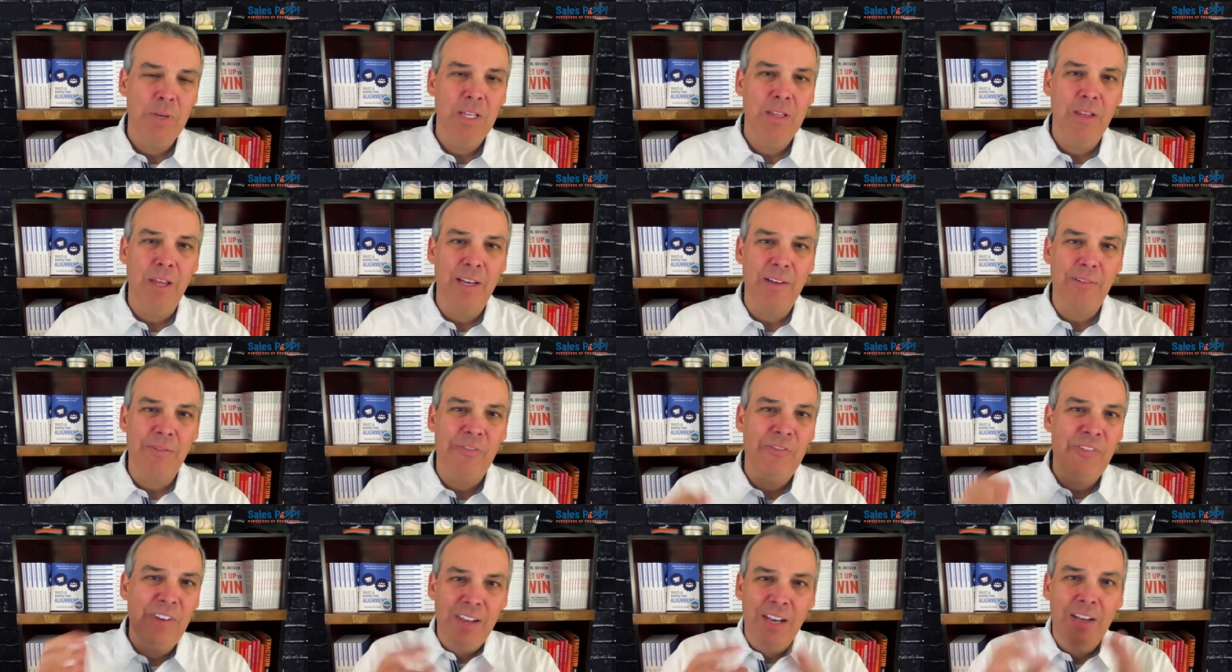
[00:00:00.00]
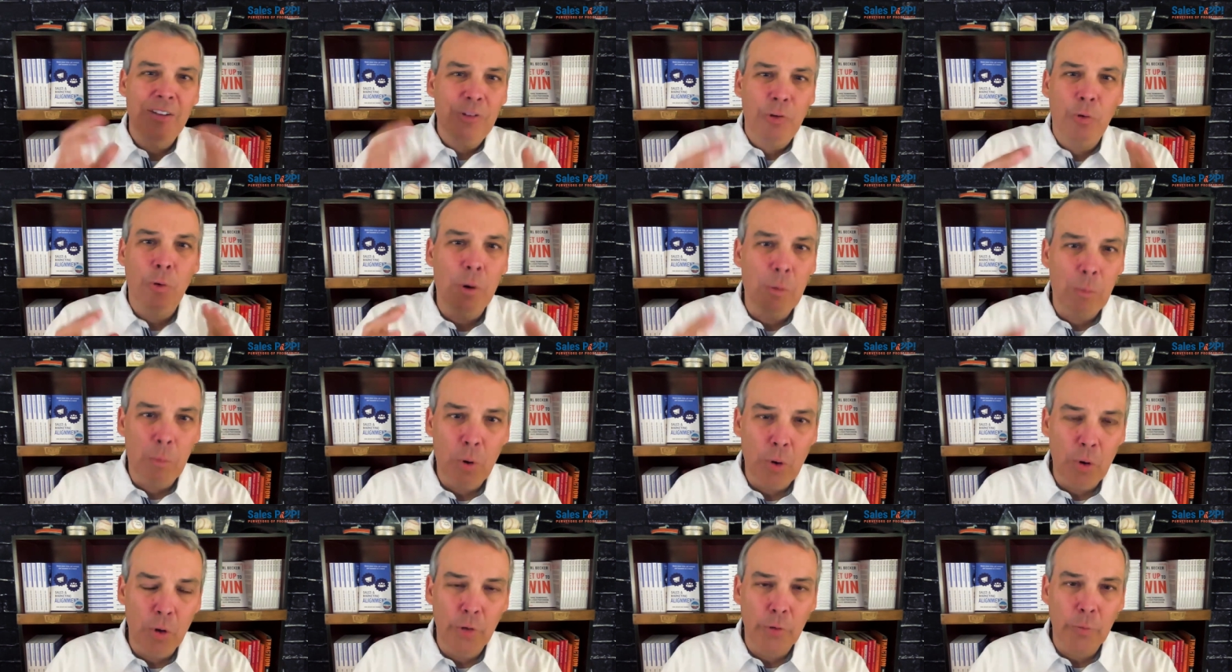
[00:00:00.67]
be like fit into a
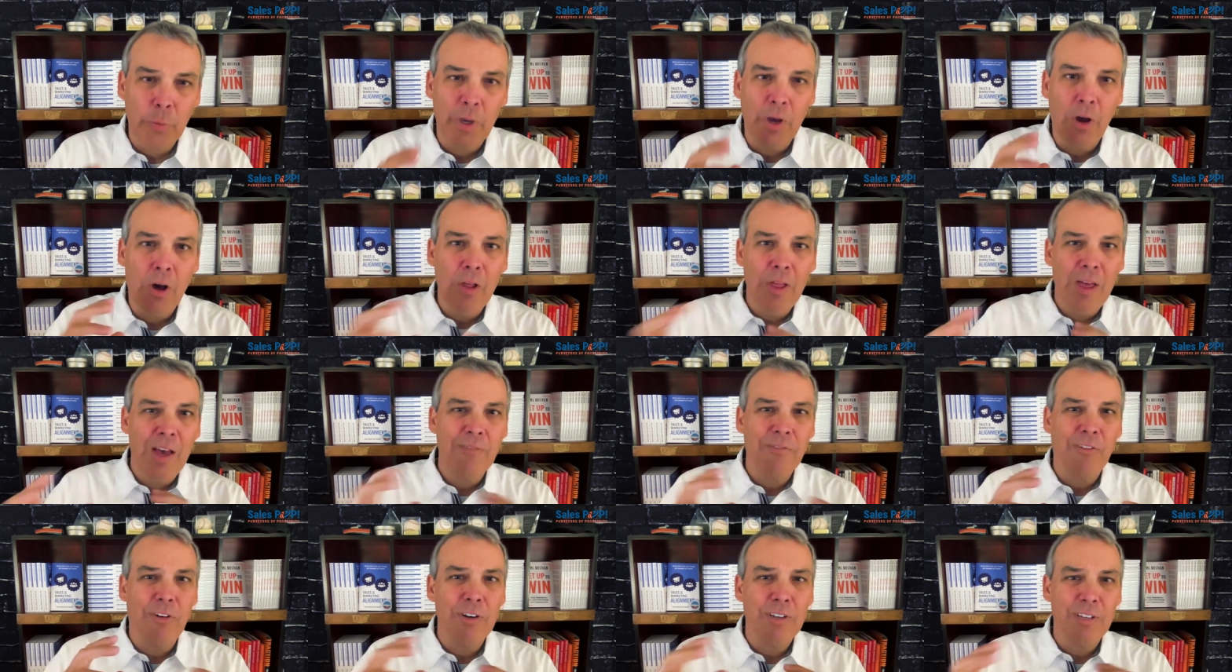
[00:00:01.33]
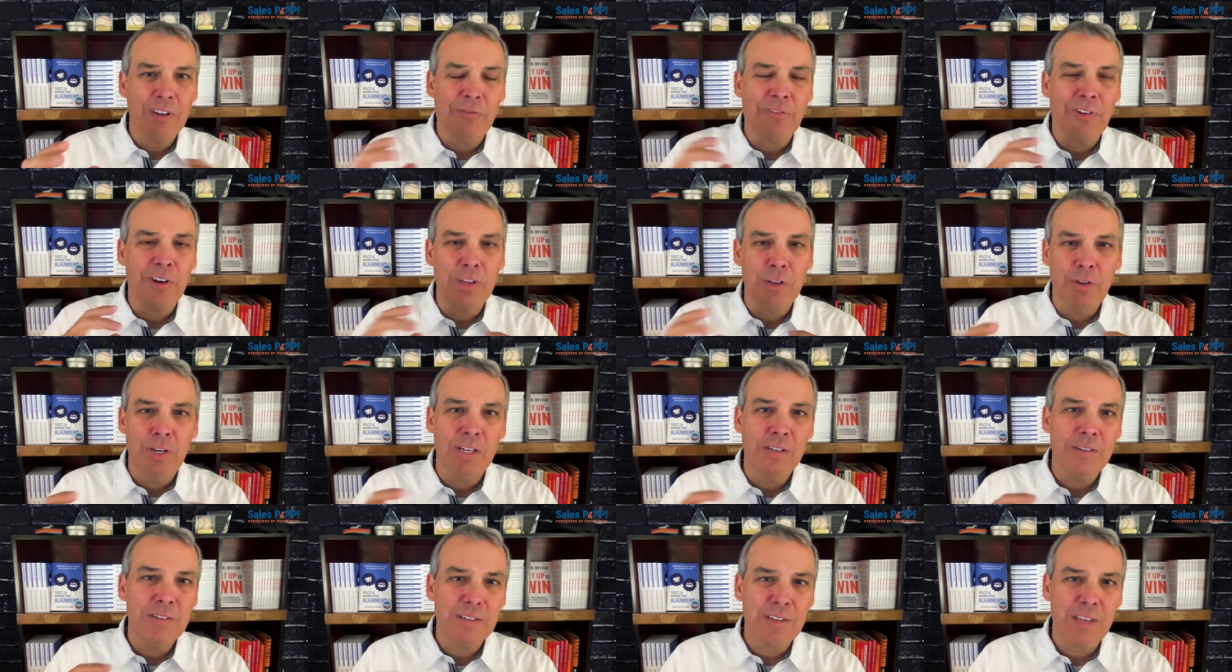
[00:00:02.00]
mold. We all have yes. our different
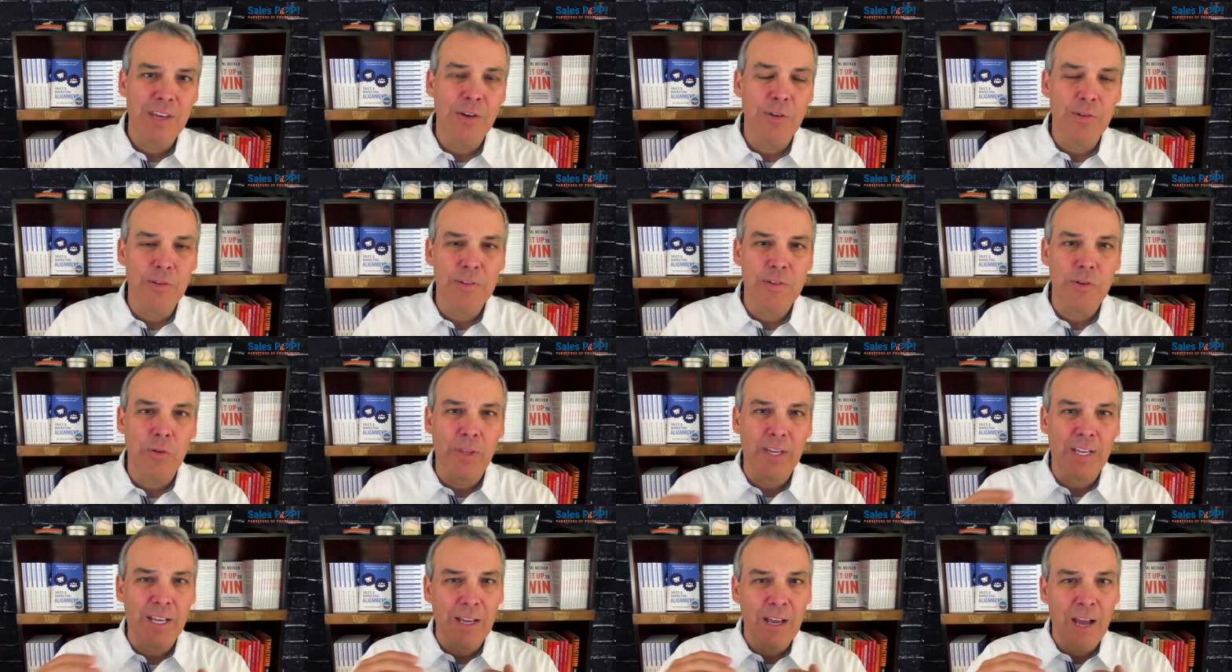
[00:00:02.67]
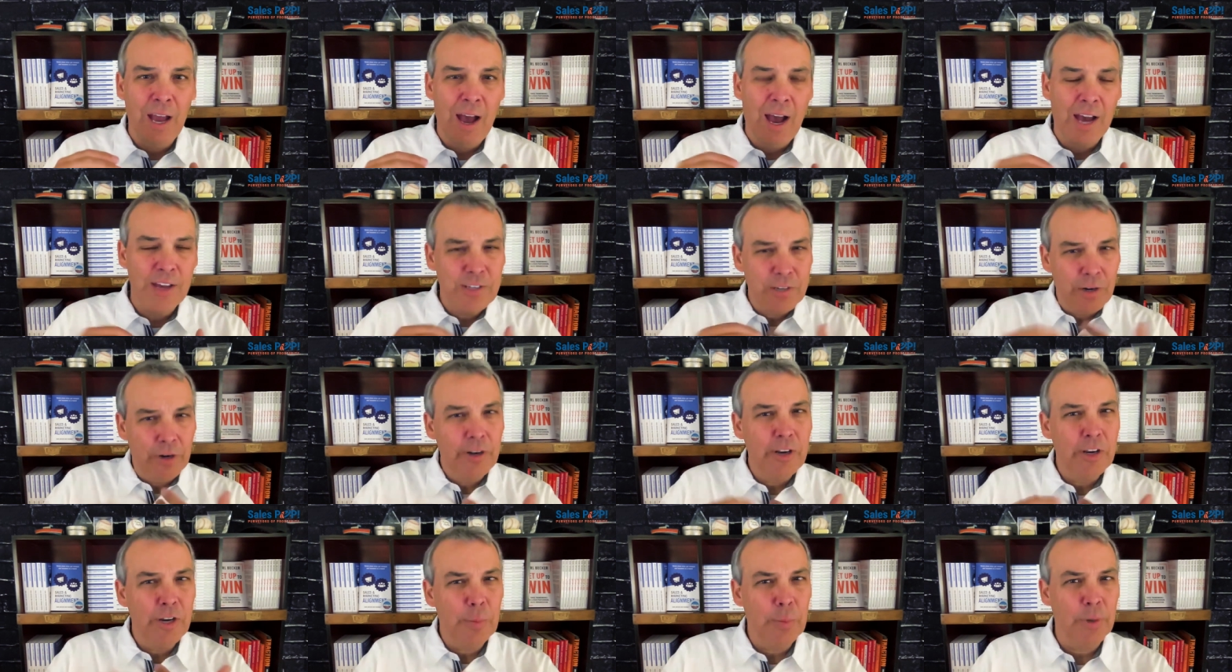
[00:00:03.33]
unique skills. So like I
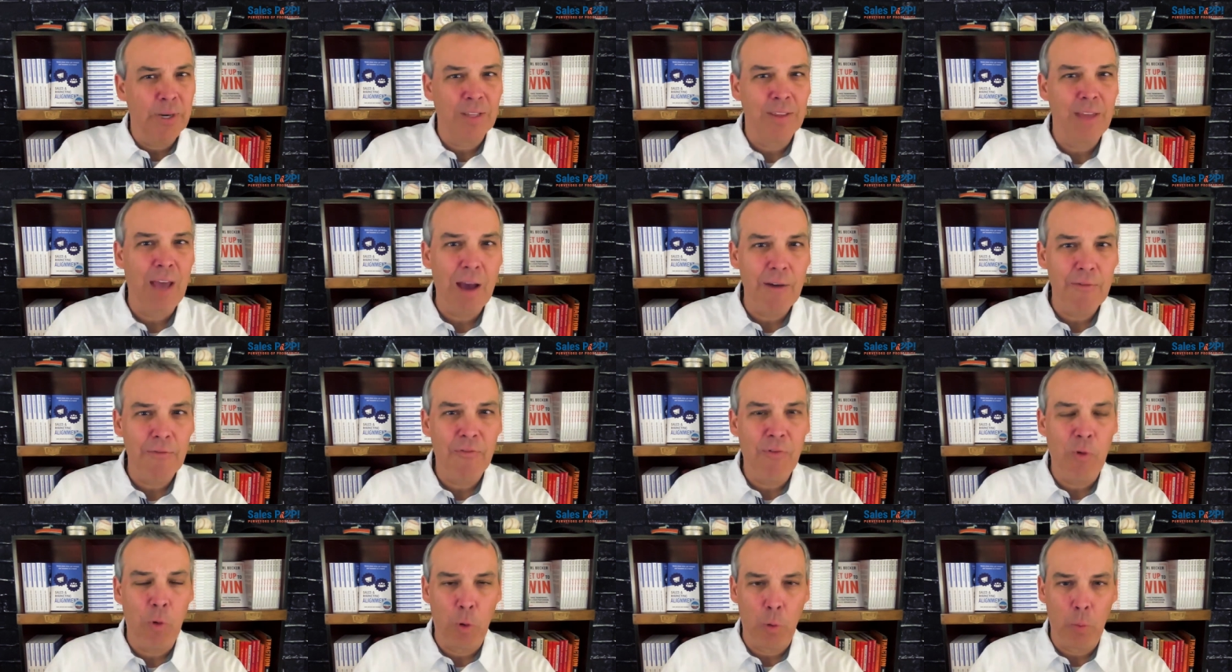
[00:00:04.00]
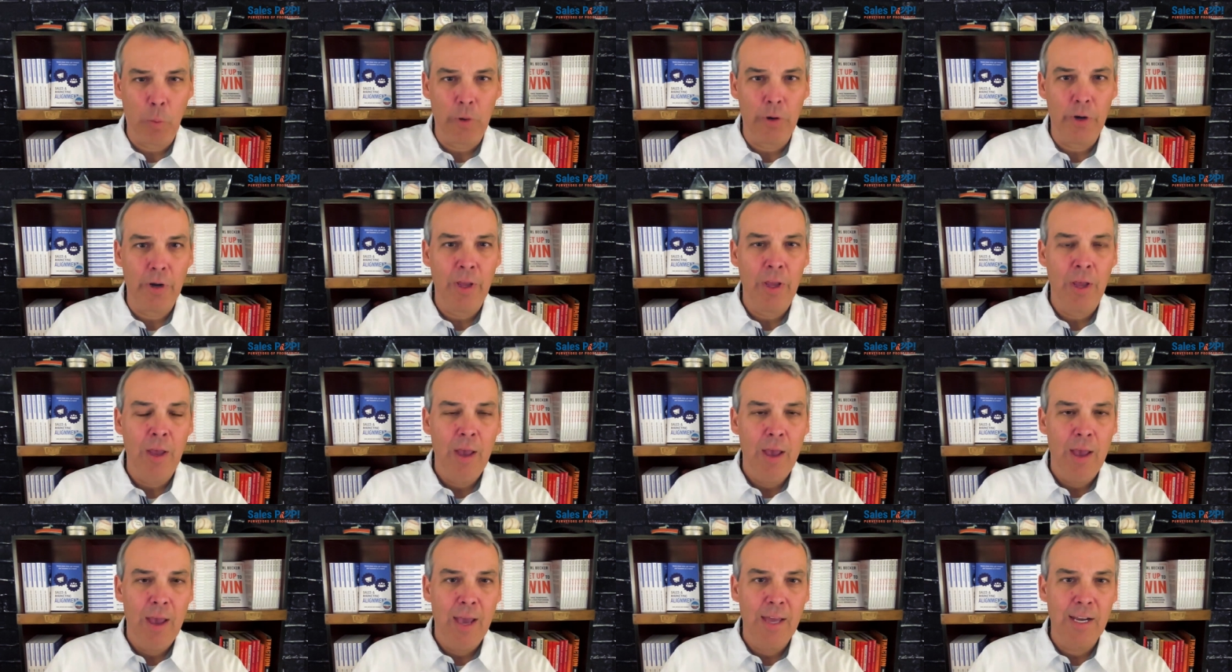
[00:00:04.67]
started to bring that forward
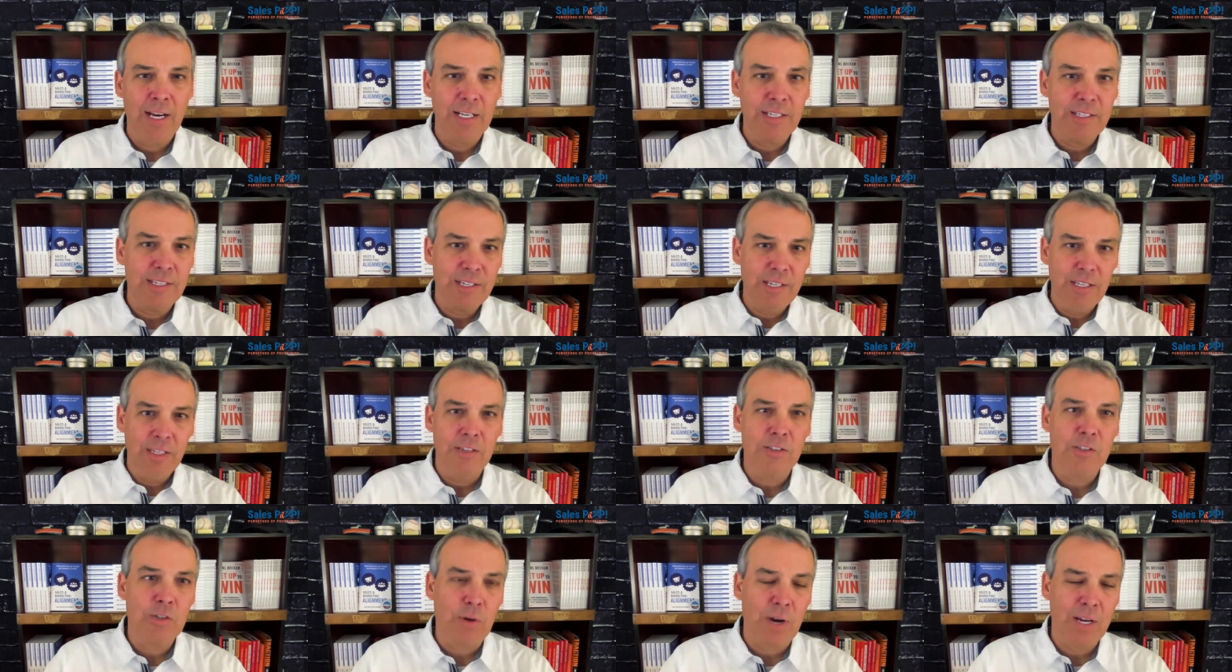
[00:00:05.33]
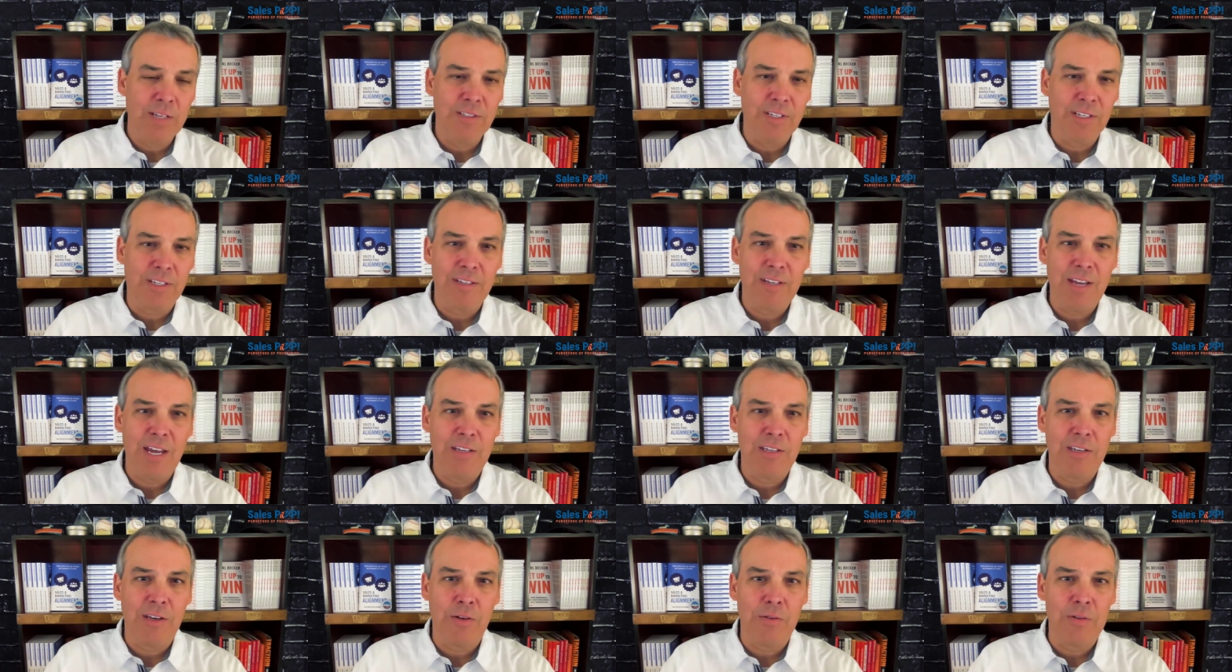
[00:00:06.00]
and I'd see this great
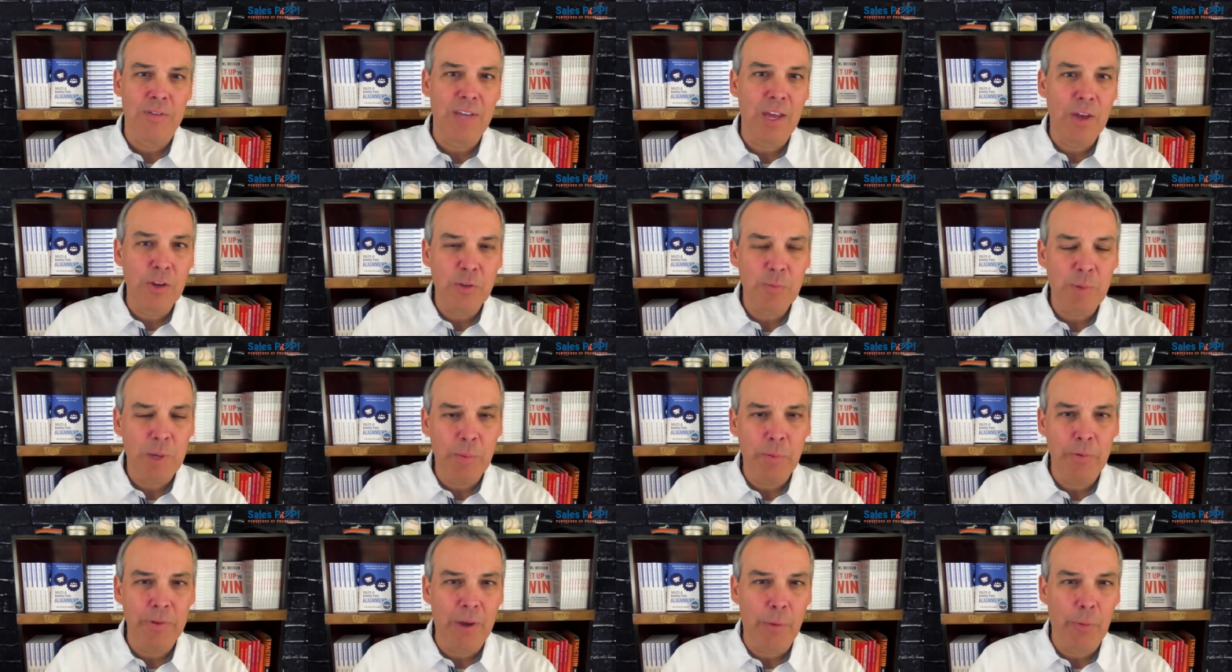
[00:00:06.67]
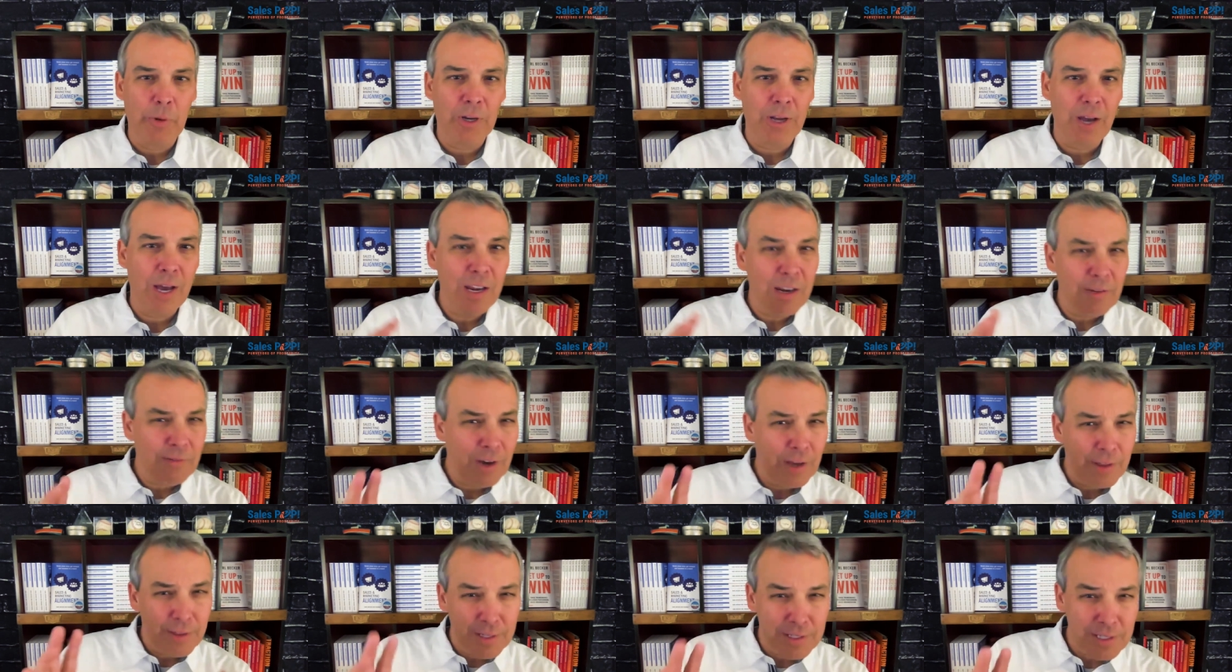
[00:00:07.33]
success. You know, salespeople that were kind
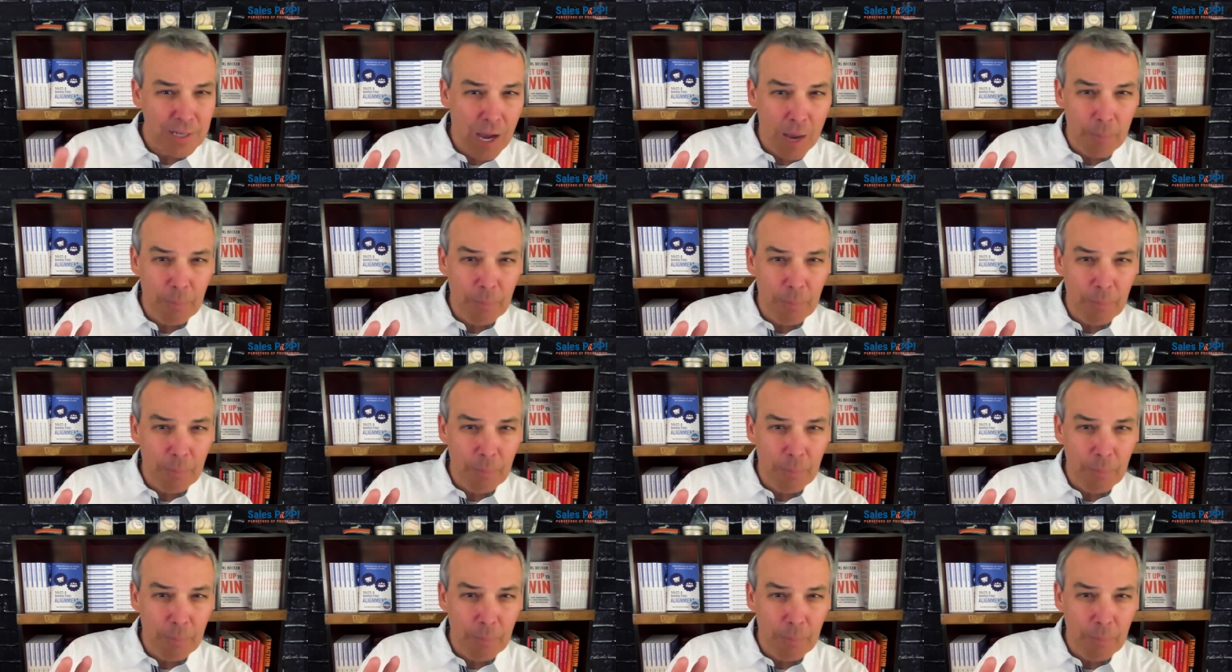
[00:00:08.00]
of on the